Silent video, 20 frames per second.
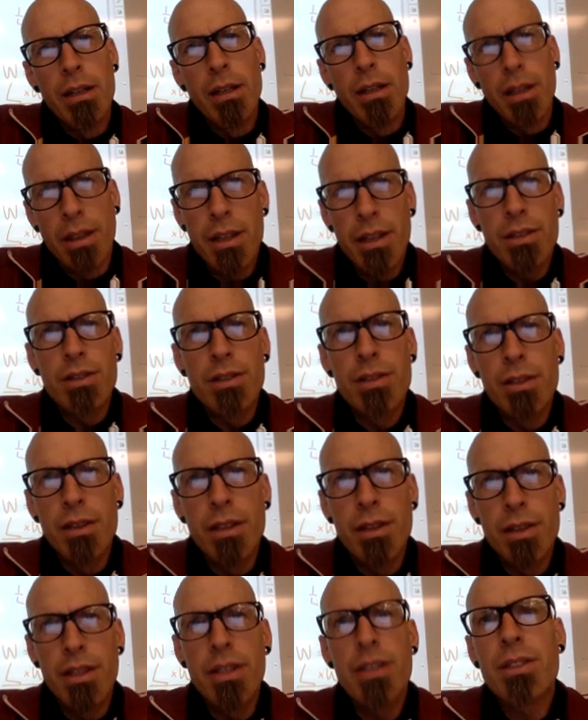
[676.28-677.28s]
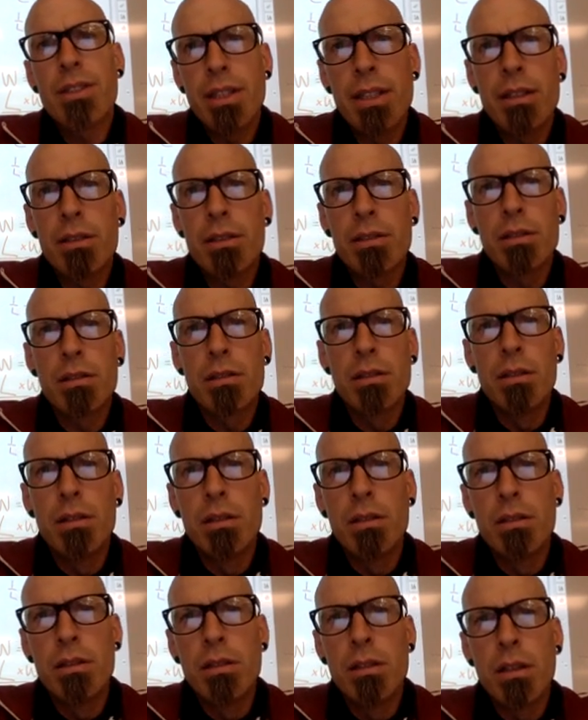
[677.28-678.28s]
This is
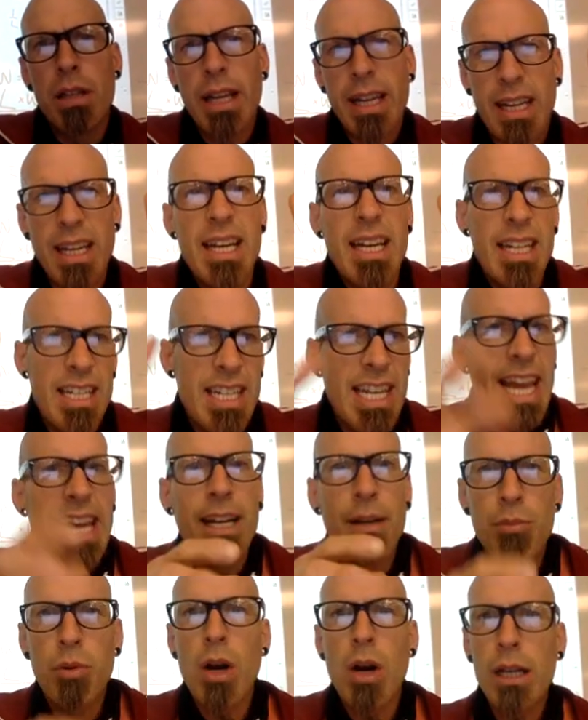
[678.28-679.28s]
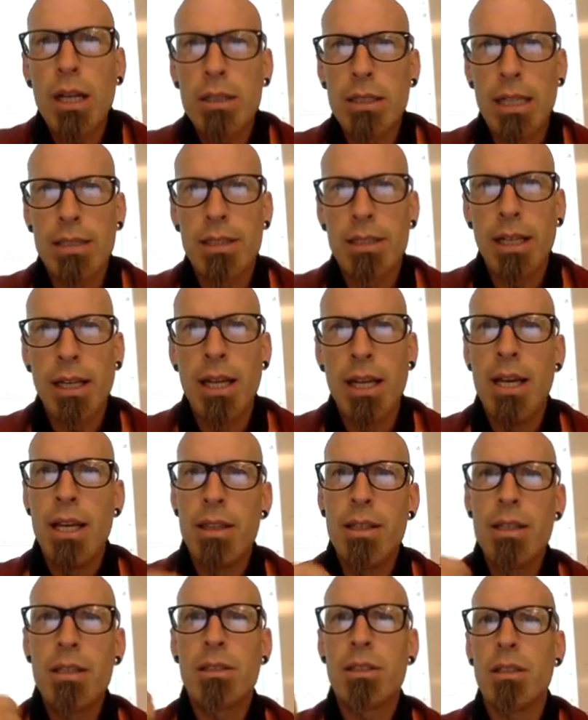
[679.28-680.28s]
like data processing.
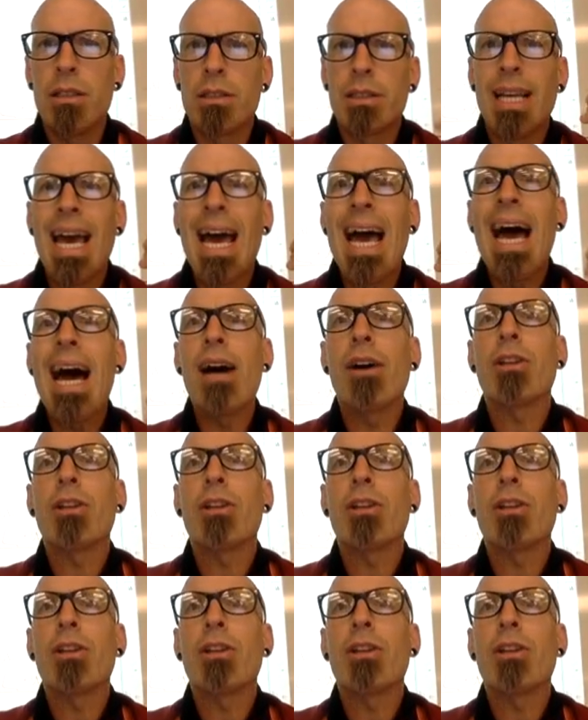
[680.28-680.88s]
This is how